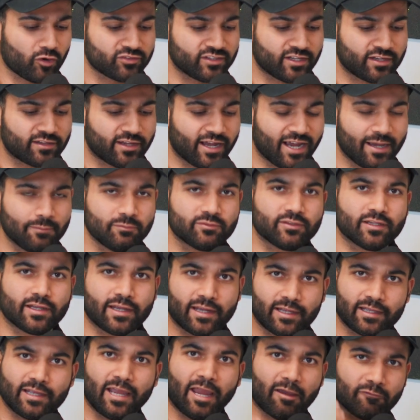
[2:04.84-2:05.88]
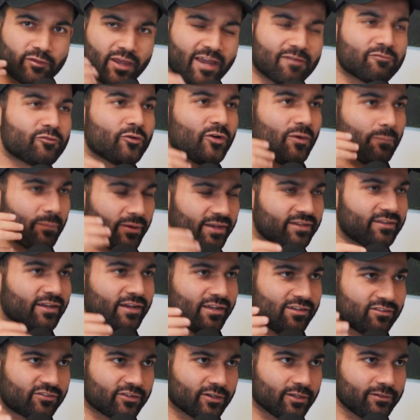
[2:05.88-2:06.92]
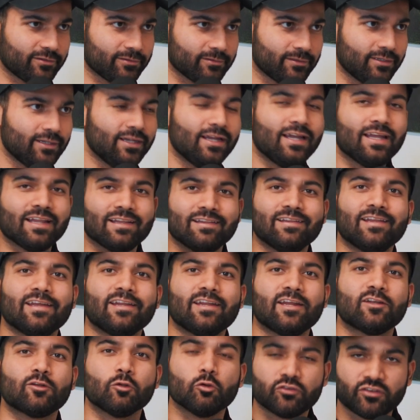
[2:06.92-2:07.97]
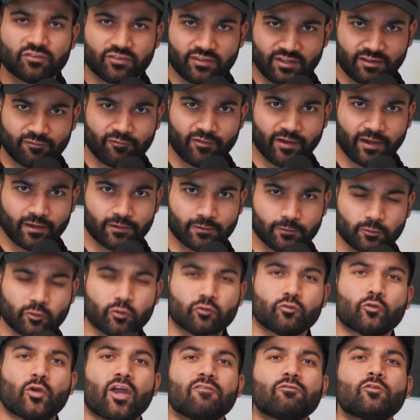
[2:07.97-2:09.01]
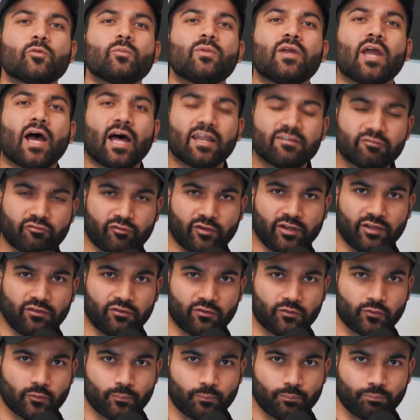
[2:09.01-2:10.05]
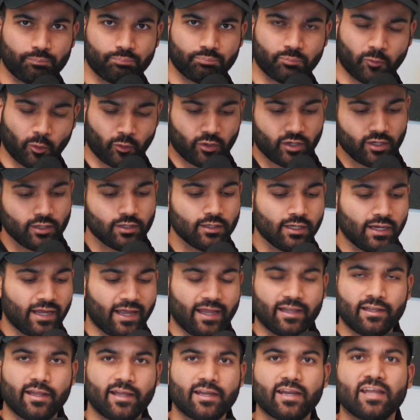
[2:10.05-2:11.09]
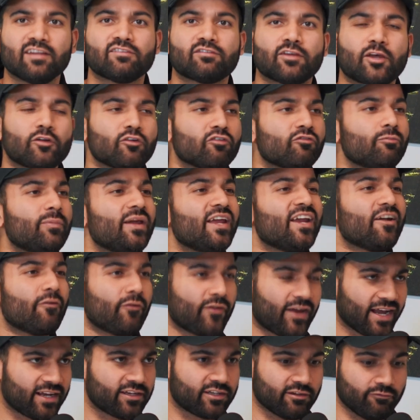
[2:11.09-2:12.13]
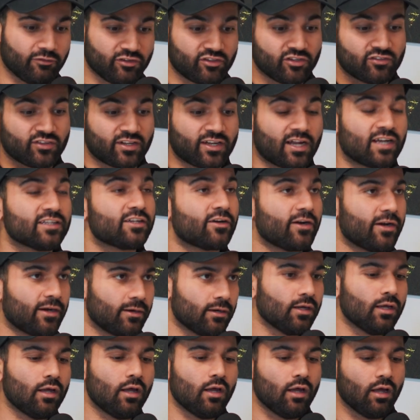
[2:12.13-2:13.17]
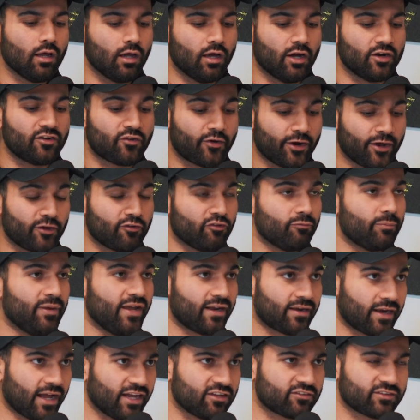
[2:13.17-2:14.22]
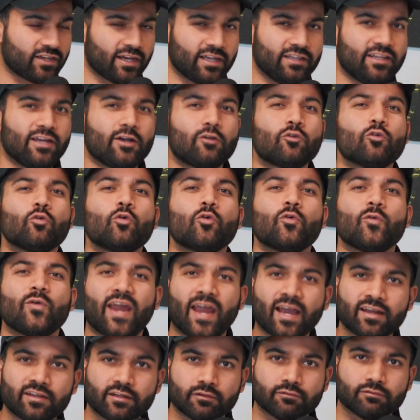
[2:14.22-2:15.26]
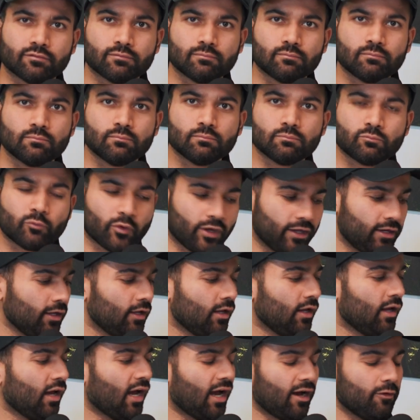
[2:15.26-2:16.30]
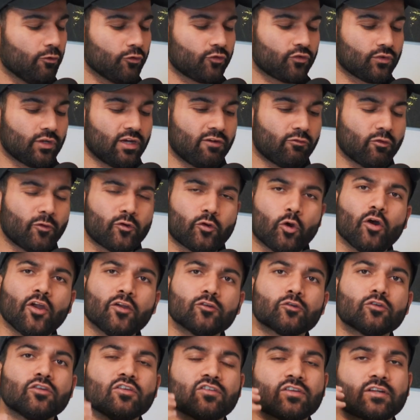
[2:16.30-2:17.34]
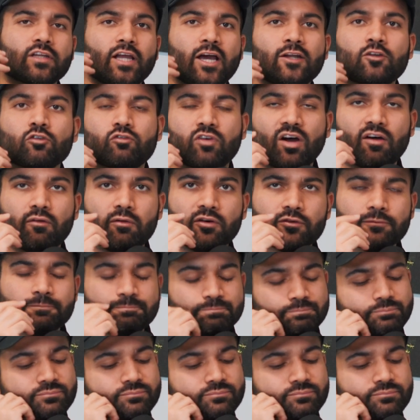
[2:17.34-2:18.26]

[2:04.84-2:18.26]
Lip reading: often than times. Like if they have to repeat the insult, then it loses its effect. Because you have to be unfazed. Okay? And then instead of being reactive, which is another trait of being a nice guy, they're too reactive. Right? We were talking to this client of ours.